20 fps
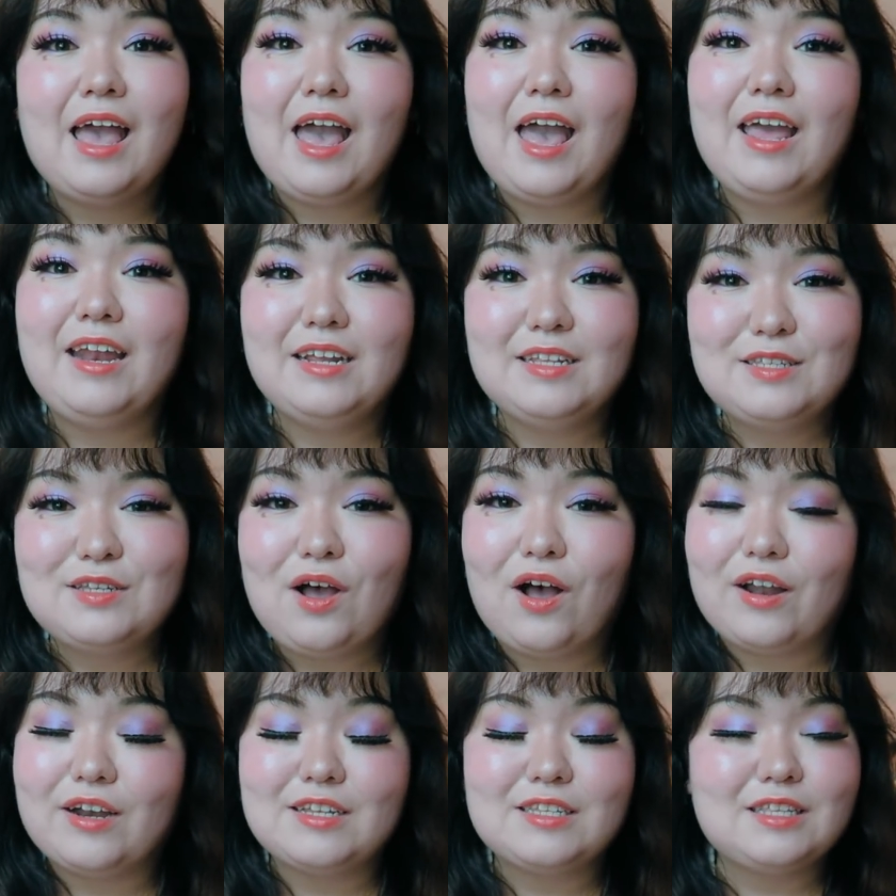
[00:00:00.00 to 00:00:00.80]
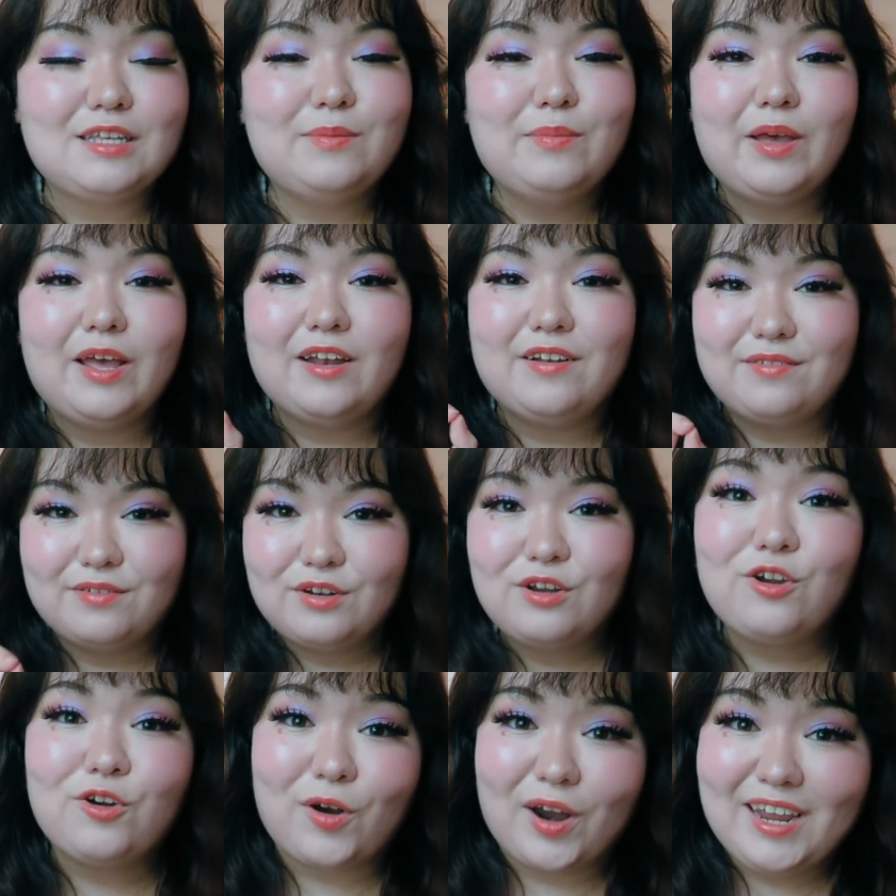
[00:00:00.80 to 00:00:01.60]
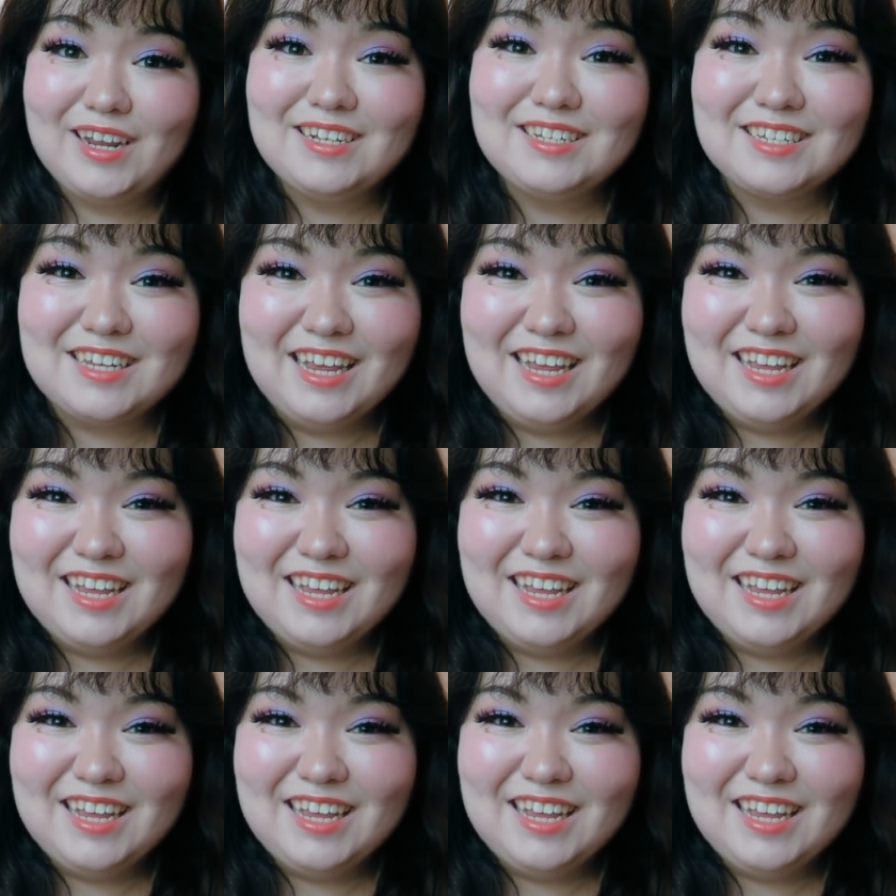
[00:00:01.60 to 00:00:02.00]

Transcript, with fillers: and it's honestly been great.